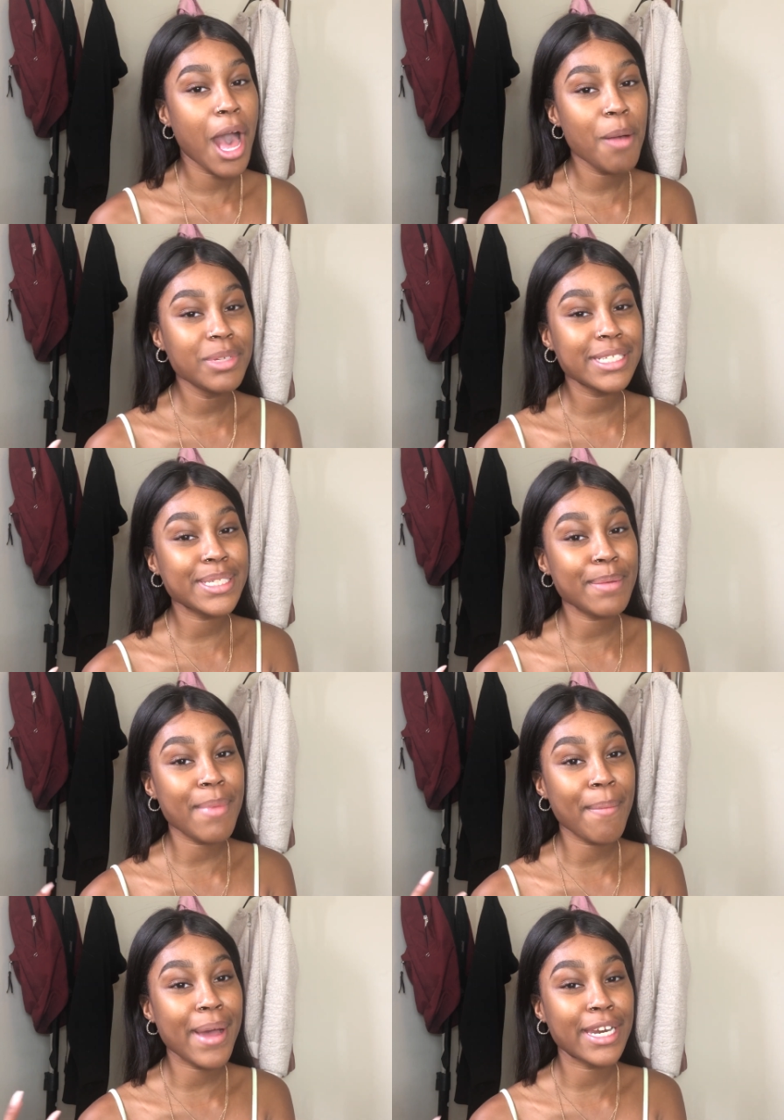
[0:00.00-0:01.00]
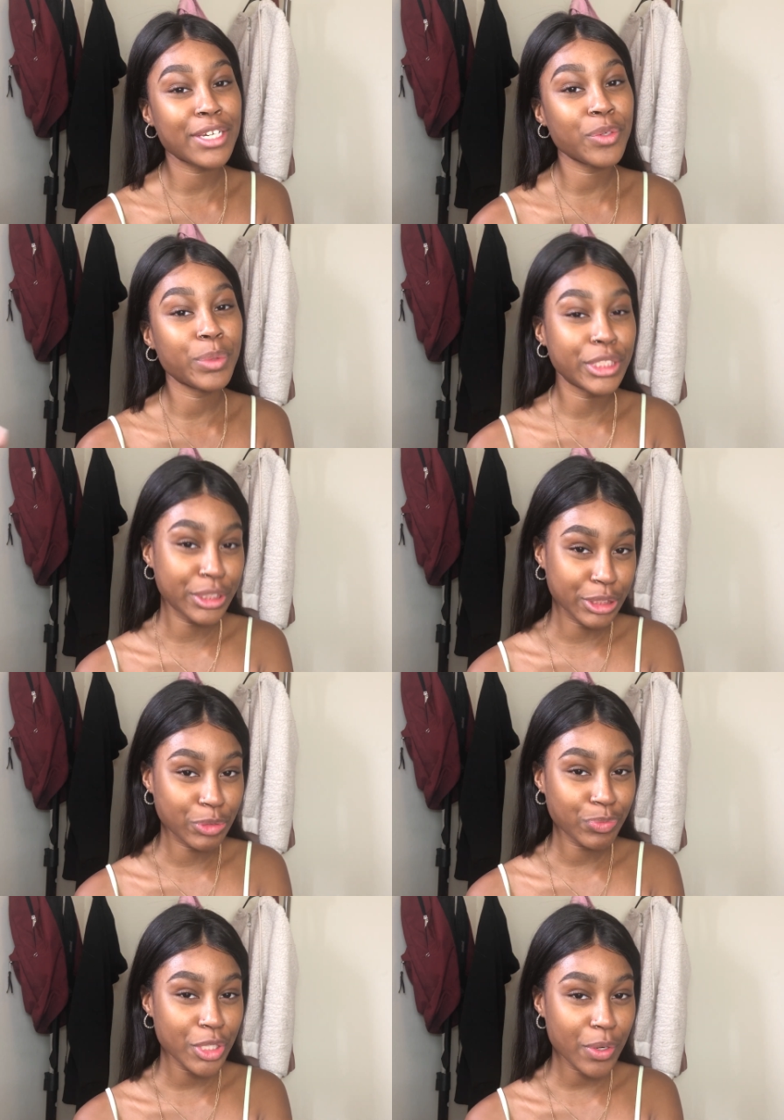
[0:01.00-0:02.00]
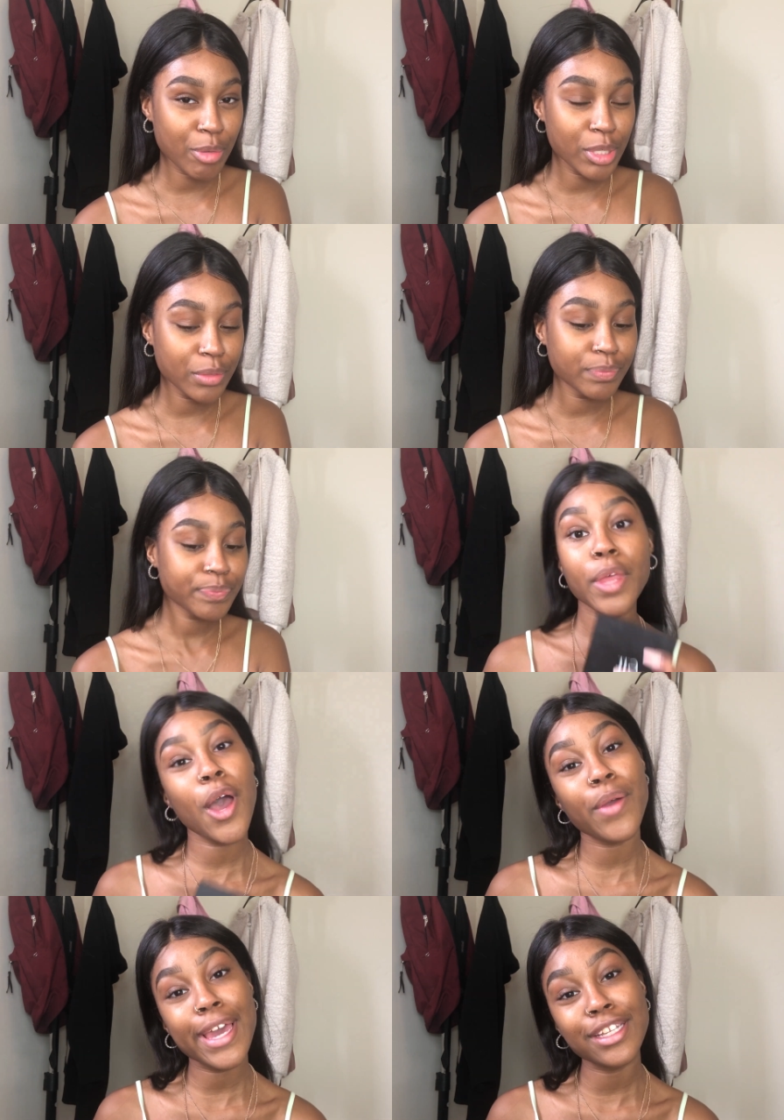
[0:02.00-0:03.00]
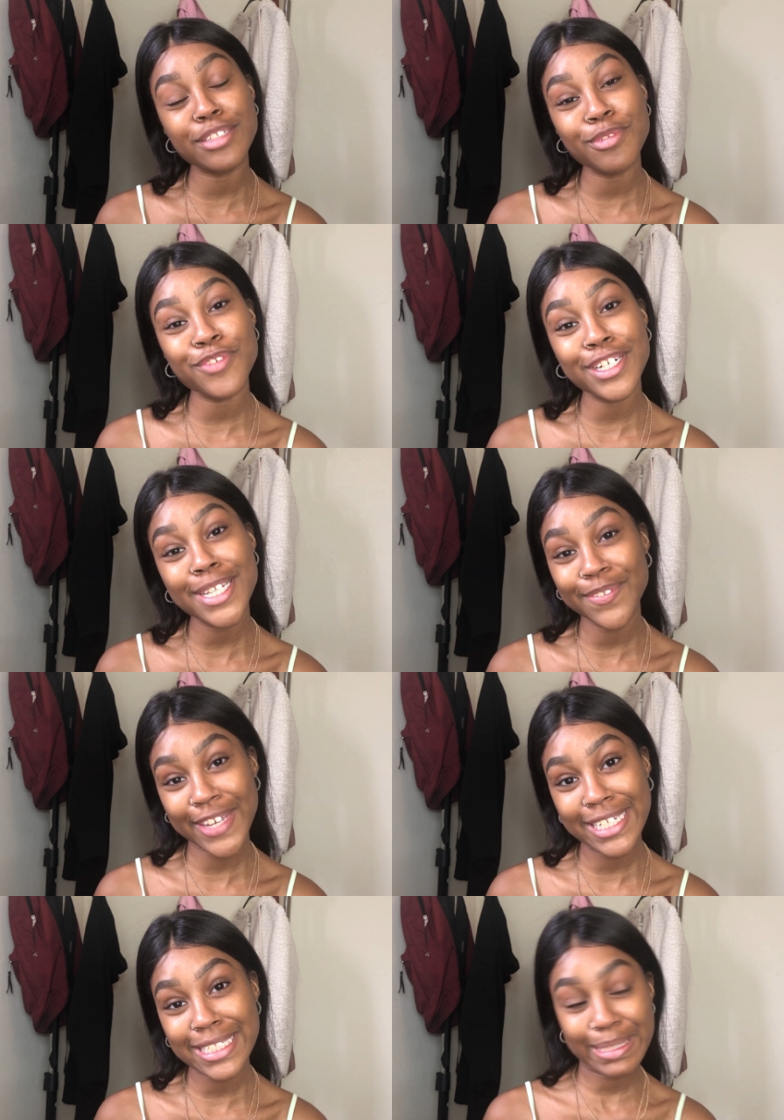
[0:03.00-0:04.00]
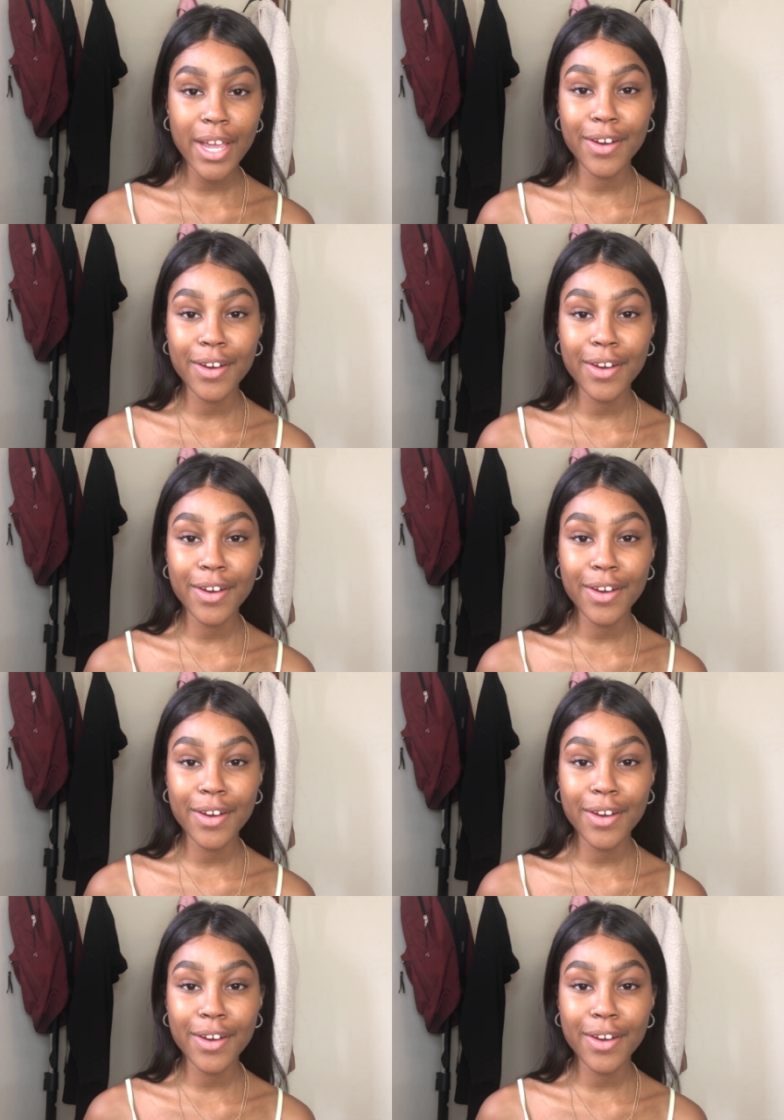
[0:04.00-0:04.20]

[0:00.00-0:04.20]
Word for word: I'm gonna just let my body do what it do. You know what I mean? Okay, let's move on to the face.